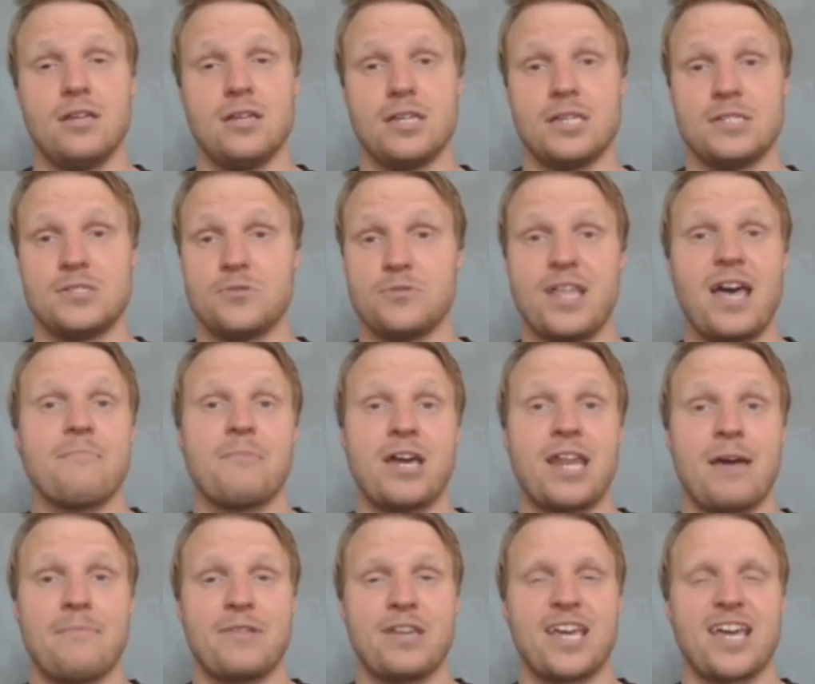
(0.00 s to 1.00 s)
So that might
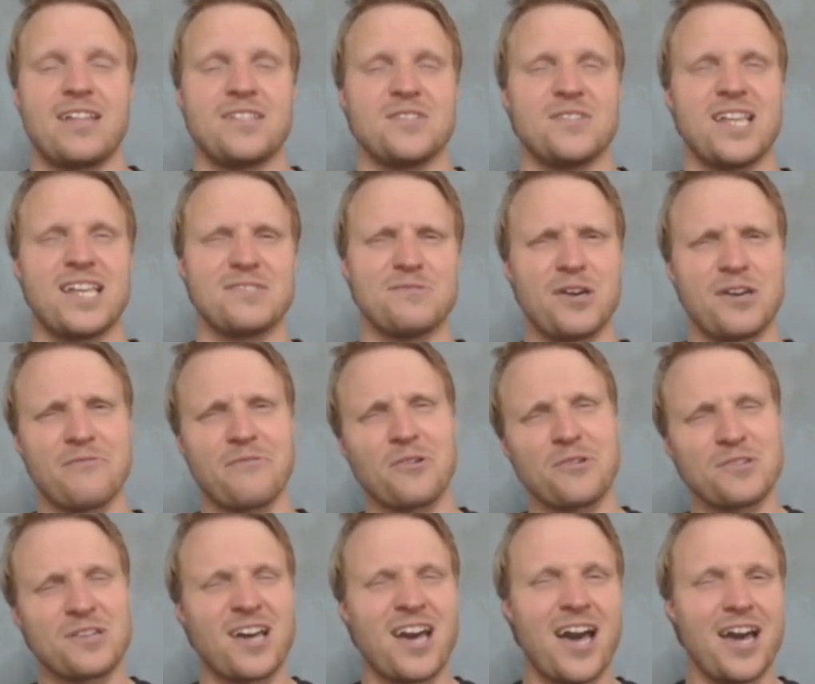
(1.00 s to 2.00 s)
happen again. So that's why we're
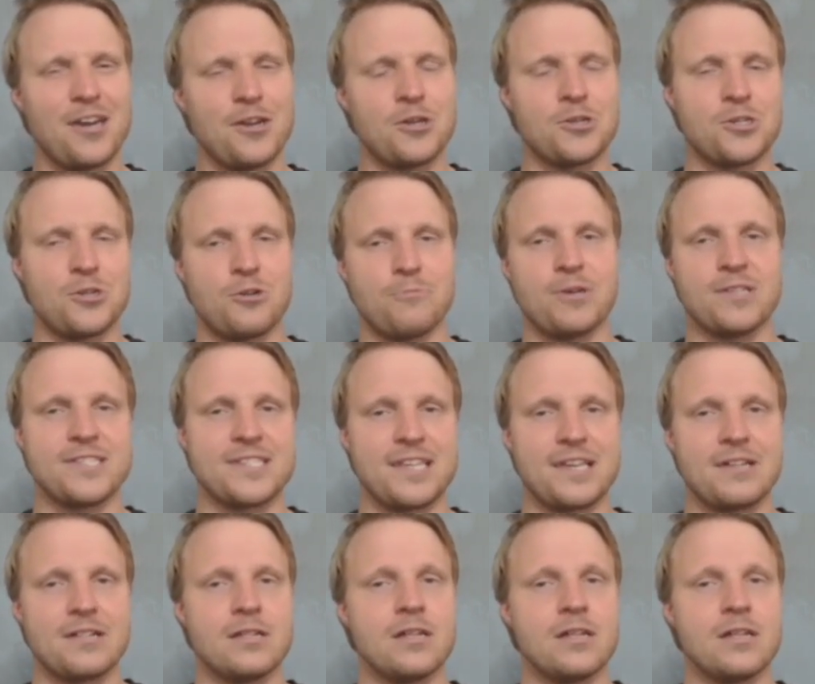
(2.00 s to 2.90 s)
kind of unsure about Steele.